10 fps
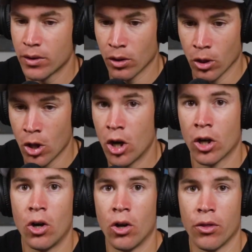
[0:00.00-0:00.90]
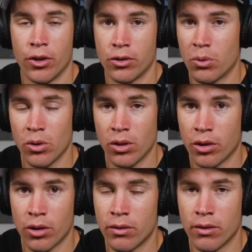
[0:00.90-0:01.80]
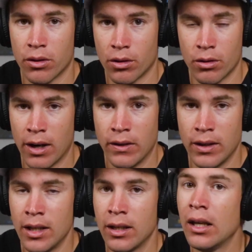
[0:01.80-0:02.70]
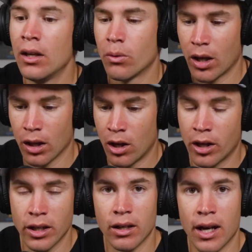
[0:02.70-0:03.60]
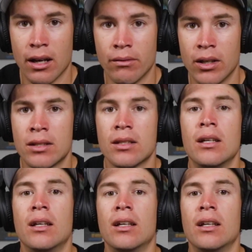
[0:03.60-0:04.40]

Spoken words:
Long haul. We're only third round in. We got a long year ahead of us.